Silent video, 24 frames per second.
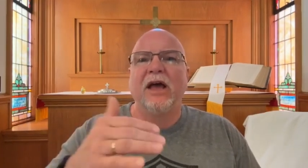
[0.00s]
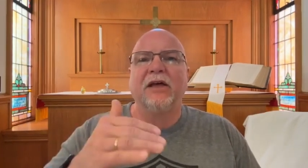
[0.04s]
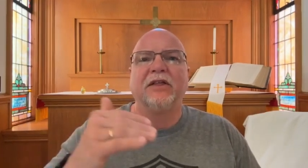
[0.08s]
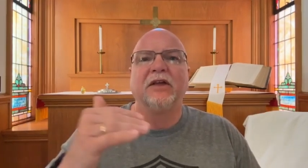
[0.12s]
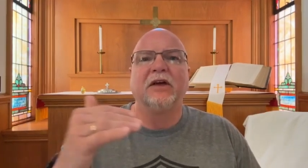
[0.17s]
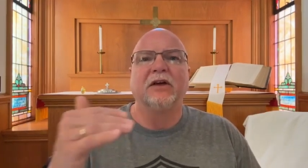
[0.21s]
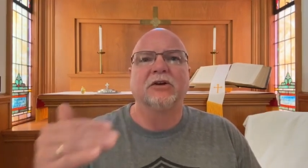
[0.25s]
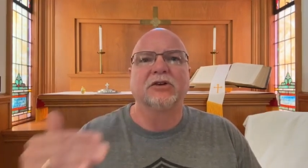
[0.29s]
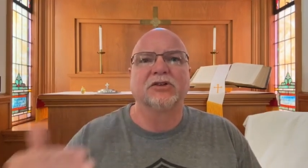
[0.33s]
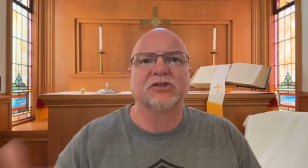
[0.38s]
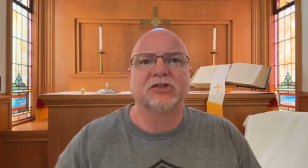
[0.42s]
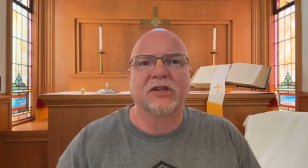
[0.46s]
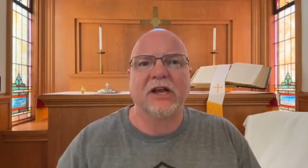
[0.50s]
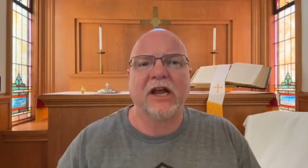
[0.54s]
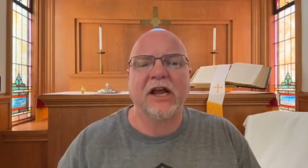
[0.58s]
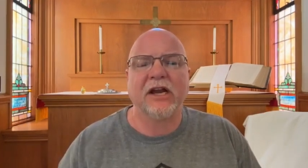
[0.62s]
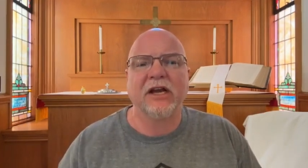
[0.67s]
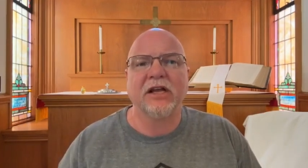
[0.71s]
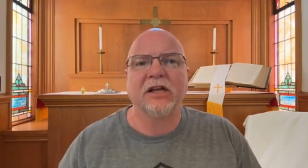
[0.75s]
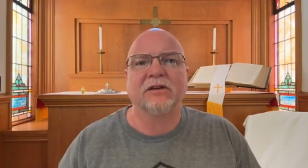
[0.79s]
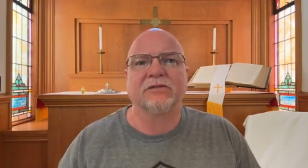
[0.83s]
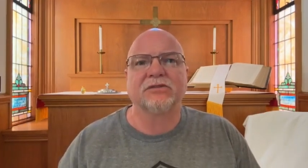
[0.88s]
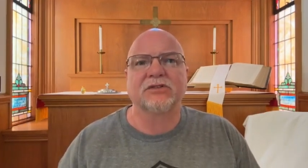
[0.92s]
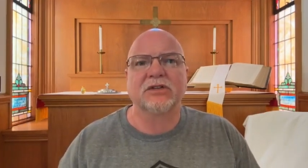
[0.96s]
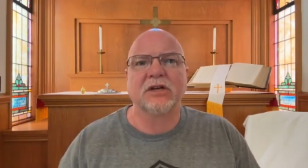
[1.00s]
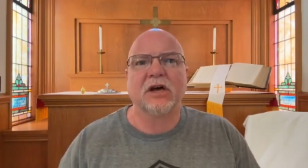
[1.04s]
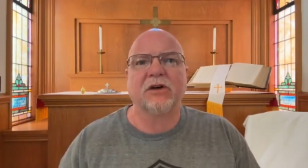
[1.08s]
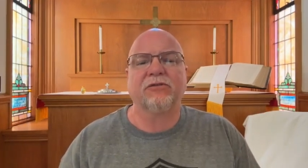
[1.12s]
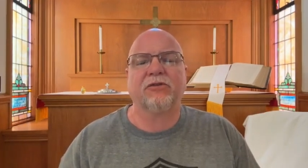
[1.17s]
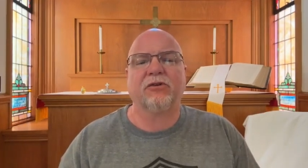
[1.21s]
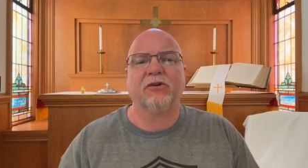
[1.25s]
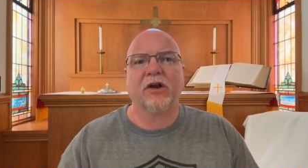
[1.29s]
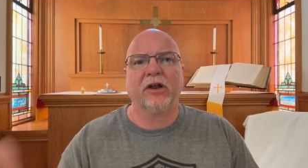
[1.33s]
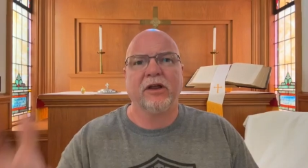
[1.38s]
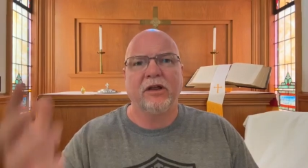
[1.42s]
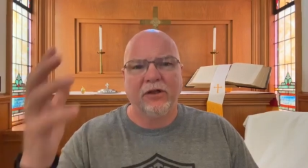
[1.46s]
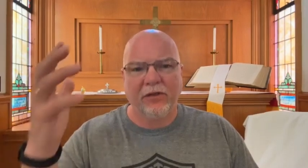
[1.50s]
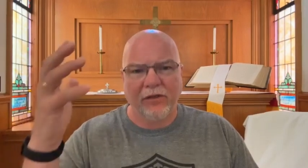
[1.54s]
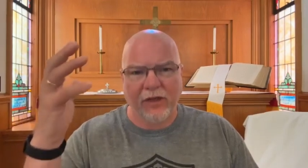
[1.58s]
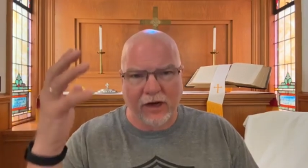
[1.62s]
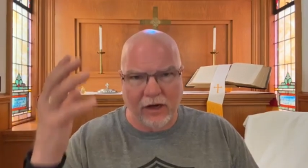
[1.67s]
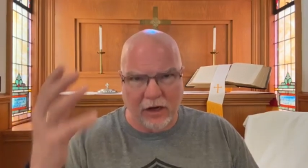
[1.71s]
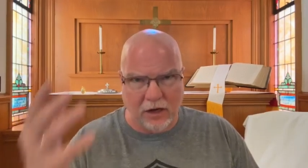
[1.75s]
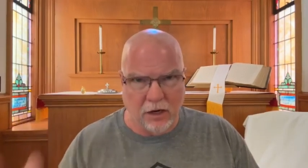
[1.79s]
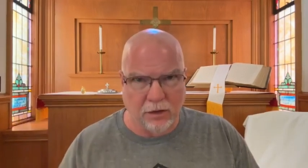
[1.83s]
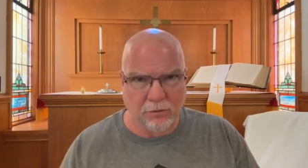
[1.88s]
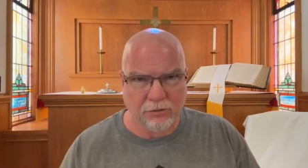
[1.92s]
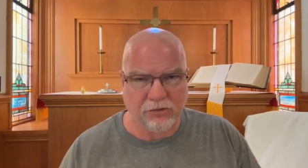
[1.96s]
and the understanding of suffering
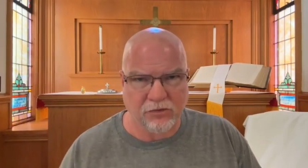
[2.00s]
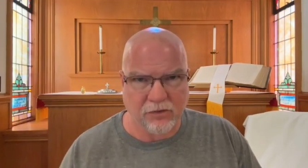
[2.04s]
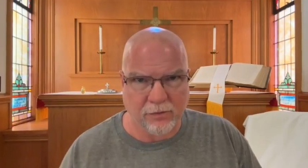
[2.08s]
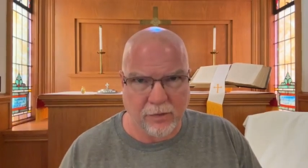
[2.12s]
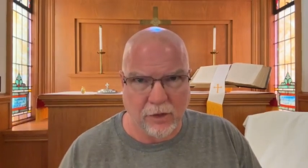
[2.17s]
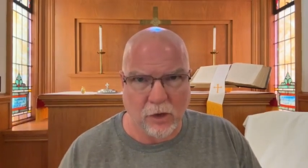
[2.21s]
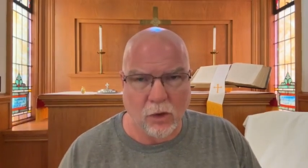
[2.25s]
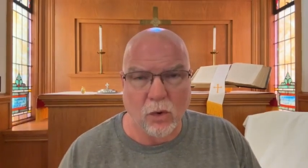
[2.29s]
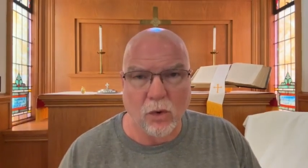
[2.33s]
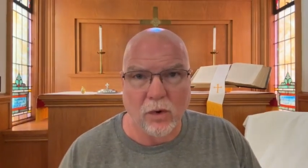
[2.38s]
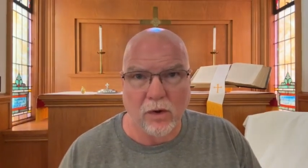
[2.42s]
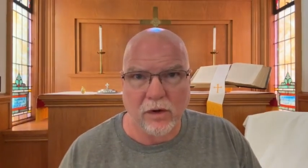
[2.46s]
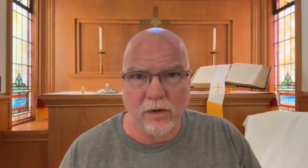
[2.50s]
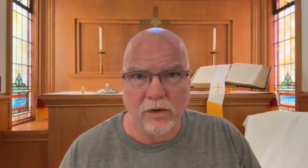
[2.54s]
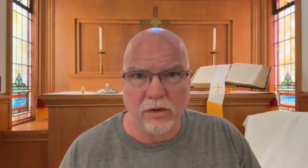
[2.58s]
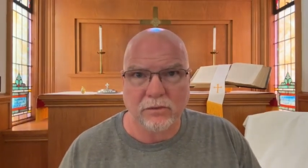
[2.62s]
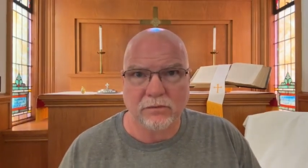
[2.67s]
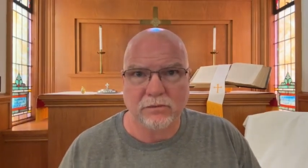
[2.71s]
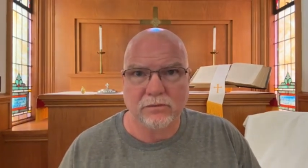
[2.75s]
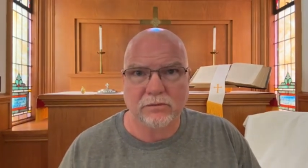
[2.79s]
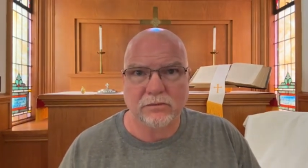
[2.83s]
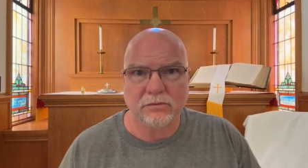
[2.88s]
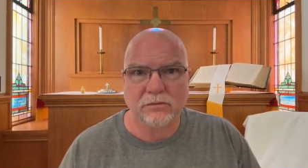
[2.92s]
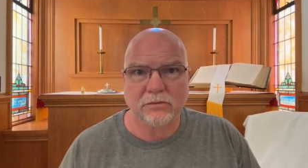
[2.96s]
that comes from the Lord.